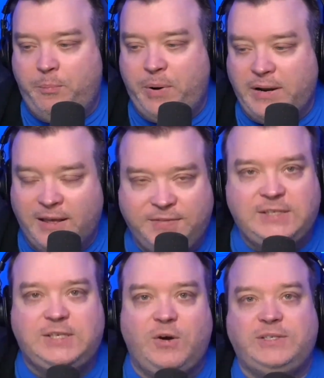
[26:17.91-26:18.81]
but
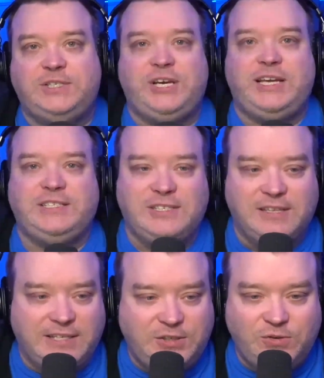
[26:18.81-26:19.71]
nothing's going to change
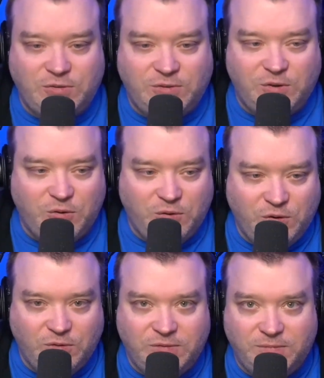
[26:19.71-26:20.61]
unless you, you,
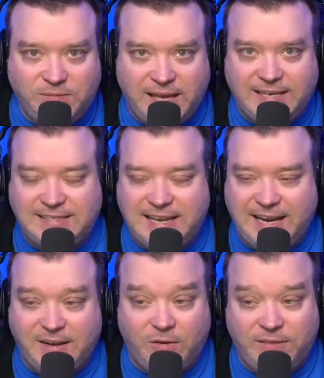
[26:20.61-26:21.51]
you take a
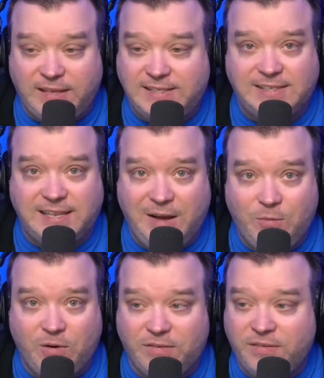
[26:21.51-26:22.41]
stand and go, this is
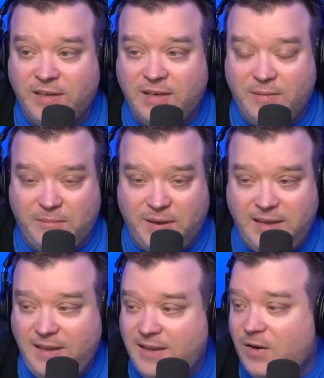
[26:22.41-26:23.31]
not worth
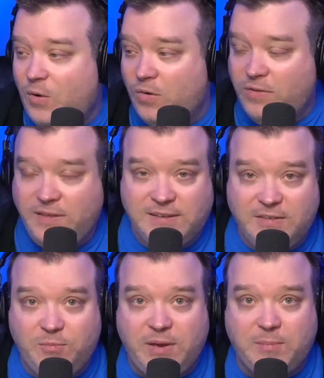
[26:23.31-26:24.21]
me or these
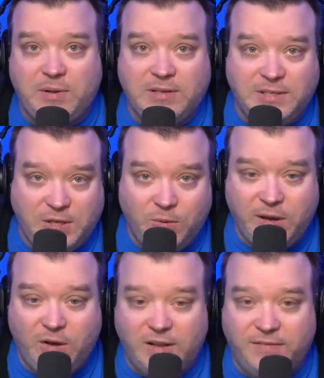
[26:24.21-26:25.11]
other people
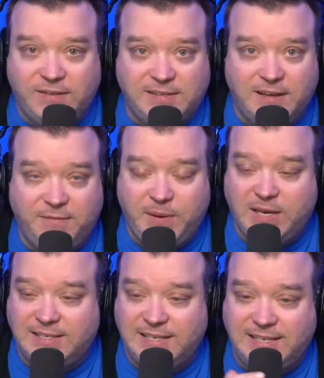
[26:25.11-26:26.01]
doing all of this stuff
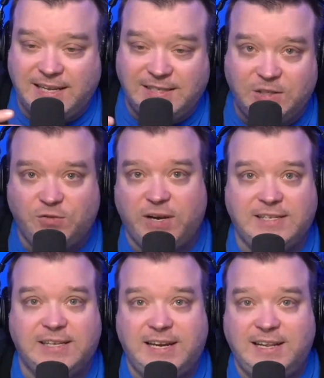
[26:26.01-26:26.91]
because it doesn't
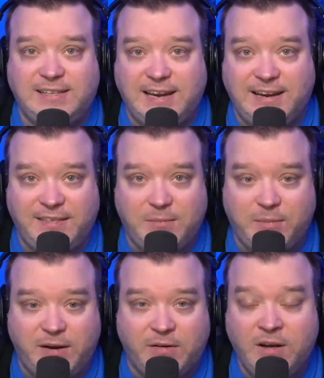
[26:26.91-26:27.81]
translate into anything
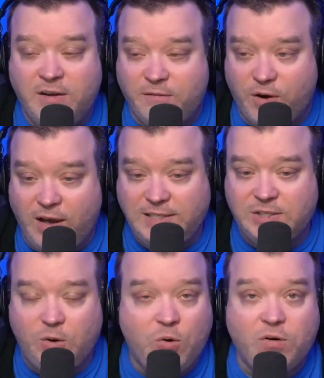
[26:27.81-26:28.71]
better for
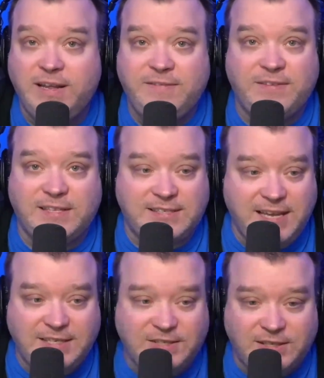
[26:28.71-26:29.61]
us or even the
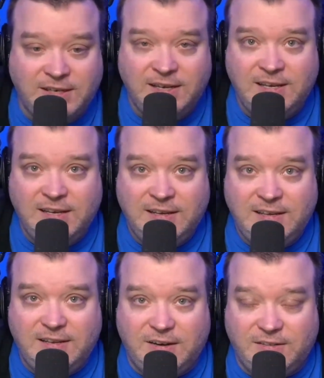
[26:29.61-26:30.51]
station.
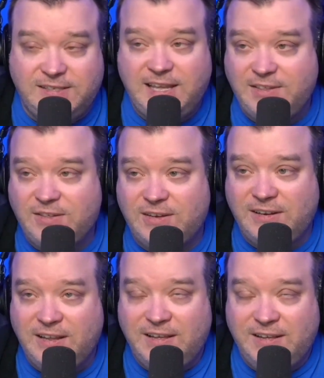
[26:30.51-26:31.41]
You know, the station,